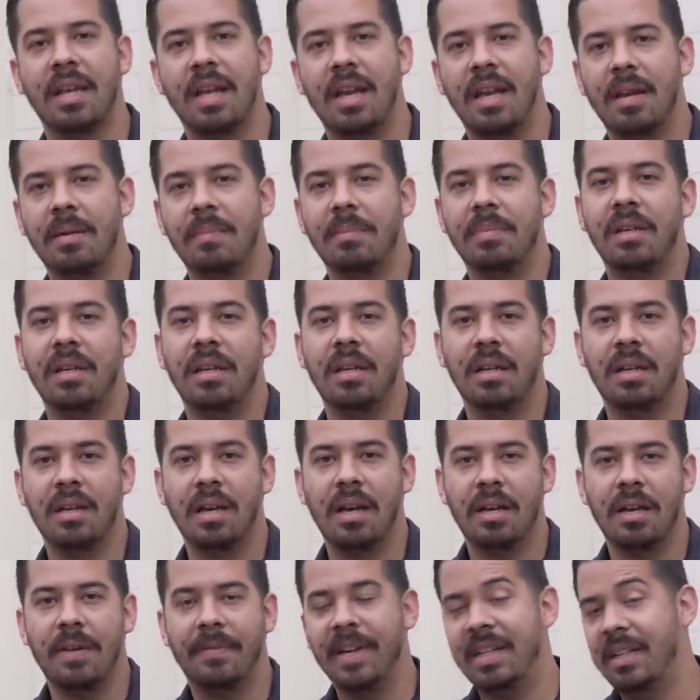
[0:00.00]
can be
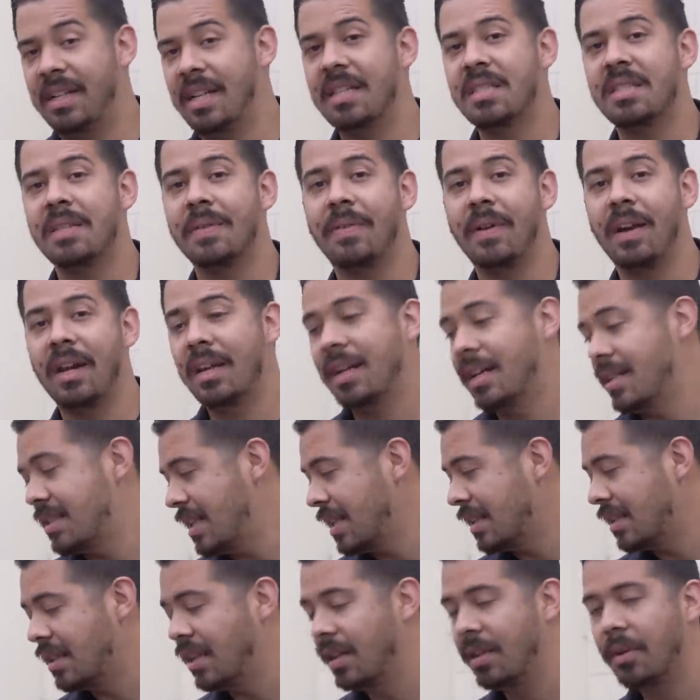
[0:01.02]
kind of identified as
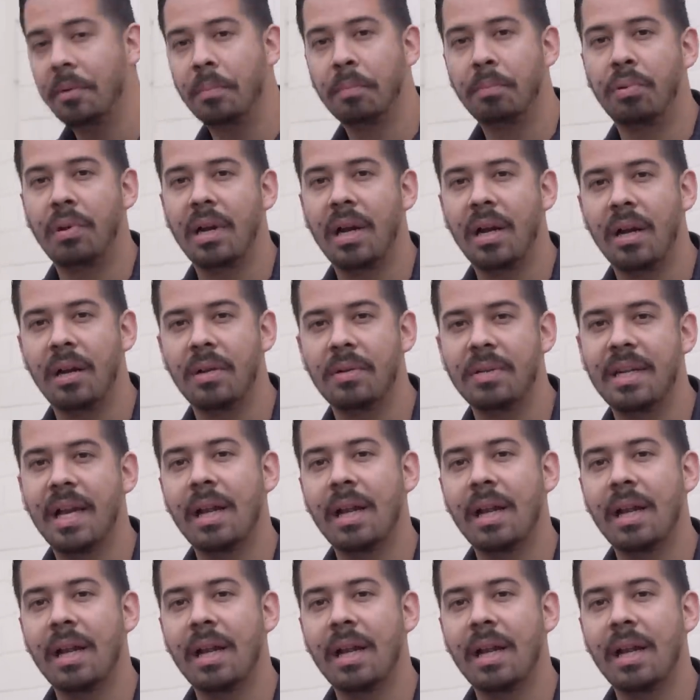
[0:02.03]
like the little brown,